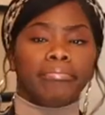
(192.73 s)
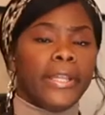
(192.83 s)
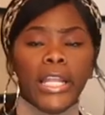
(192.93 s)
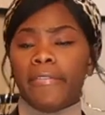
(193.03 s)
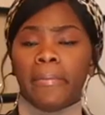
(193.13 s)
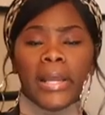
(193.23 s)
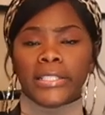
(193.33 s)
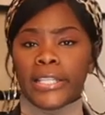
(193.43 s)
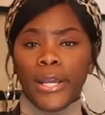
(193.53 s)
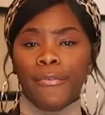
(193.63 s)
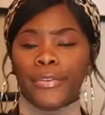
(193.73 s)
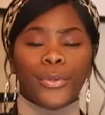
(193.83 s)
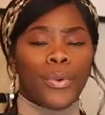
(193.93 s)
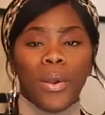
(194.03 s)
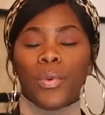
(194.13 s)
loving myself and
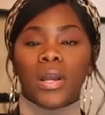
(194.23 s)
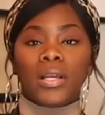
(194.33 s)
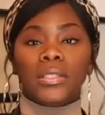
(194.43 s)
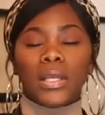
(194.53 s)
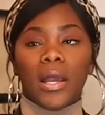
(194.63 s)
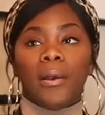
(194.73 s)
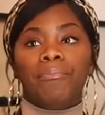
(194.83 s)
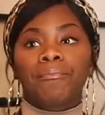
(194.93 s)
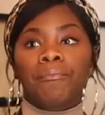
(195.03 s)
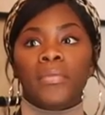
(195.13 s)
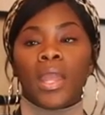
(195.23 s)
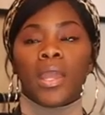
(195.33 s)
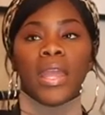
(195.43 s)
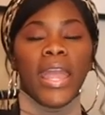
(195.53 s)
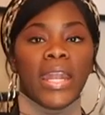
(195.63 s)
who I was. Um,
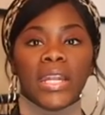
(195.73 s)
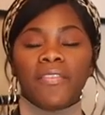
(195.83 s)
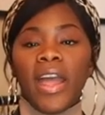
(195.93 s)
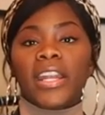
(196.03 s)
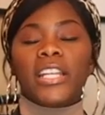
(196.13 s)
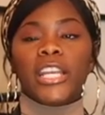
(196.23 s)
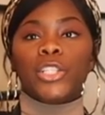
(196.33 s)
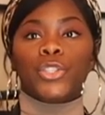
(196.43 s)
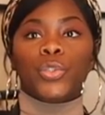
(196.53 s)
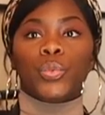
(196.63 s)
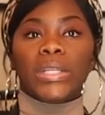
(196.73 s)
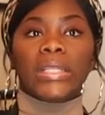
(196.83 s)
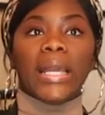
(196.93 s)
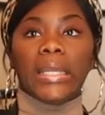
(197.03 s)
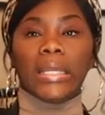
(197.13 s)
and I never had an issue with
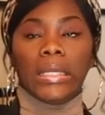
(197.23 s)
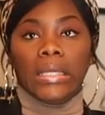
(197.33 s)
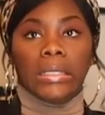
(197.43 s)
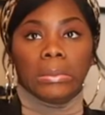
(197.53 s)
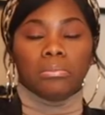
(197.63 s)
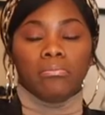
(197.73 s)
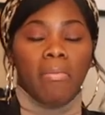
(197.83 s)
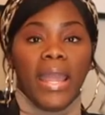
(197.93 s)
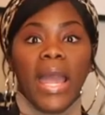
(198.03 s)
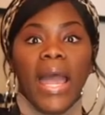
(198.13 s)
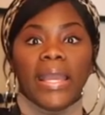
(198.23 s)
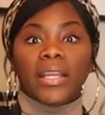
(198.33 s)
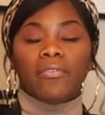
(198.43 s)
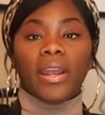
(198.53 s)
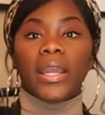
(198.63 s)
like my height,
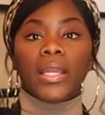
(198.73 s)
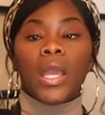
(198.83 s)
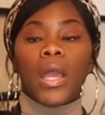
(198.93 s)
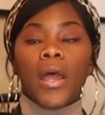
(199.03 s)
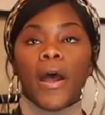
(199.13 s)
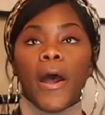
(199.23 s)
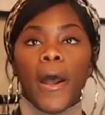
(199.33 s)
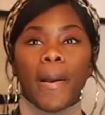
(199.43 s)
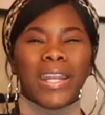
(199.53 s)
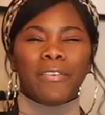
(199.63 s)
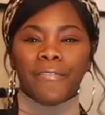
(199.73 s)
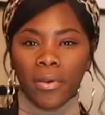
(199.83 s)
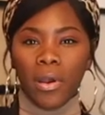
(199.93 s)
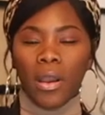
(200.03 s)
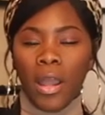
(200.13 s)
right? Uh, I never
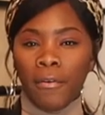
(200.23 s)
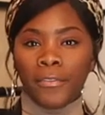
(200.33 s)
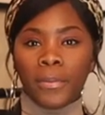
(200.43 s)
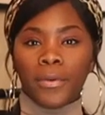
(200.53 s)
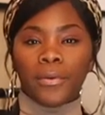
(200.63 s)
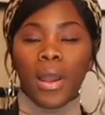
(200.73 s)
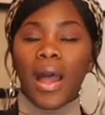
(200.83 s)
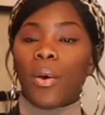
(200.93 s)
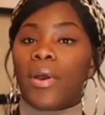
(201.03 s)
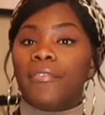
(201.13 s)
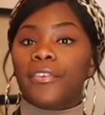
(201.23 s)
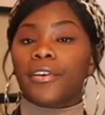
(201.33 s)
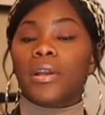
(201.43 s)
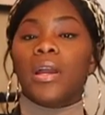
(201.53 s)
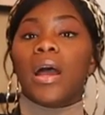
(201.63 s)
felt uncomfortable.
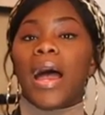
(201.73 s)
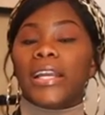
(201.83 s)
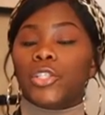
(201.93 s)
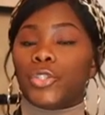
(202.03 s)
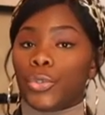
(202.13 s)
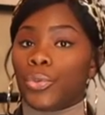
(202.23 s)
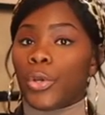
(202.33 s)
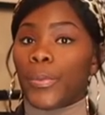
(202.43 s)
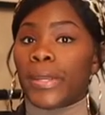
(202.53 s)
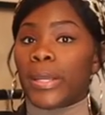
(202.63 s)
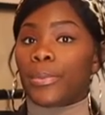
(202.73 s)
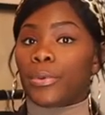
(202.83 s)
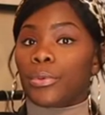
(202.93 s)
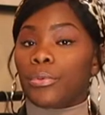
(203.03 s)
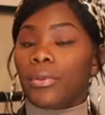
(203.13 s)
However, I do know
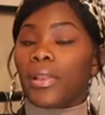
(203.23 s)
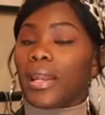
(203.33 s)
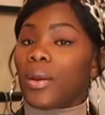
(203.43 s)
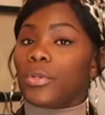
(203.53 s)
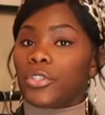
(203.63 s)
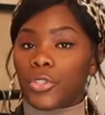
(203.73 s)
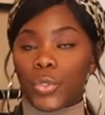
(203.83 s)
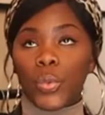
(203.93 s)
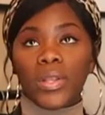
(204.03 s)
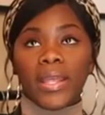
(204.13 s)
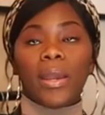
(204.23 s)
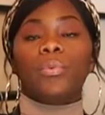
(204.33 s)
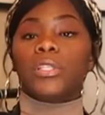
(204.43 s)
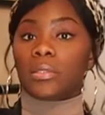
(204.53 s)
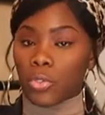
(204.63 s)
people that I went to school with that
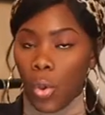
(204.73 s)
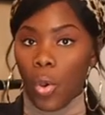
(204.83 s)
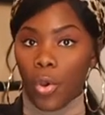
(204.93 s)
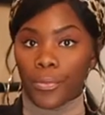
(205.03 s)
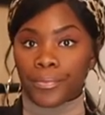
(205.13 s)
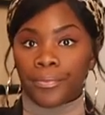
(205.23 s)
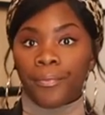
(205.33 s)
was tall